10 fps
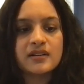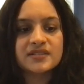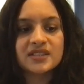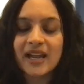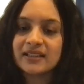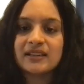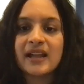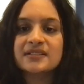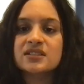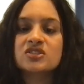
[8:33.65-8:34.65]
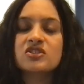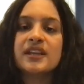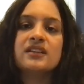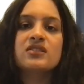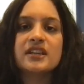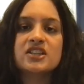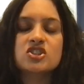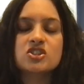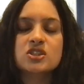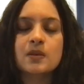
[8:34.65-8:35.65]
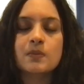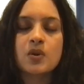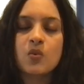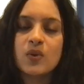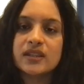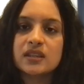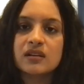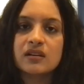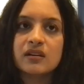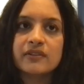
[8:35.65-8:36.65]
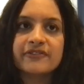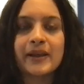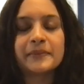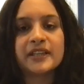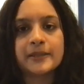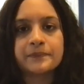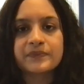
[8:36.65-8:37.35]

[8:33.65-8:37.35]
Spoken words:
Saturn has a strained relationship with family.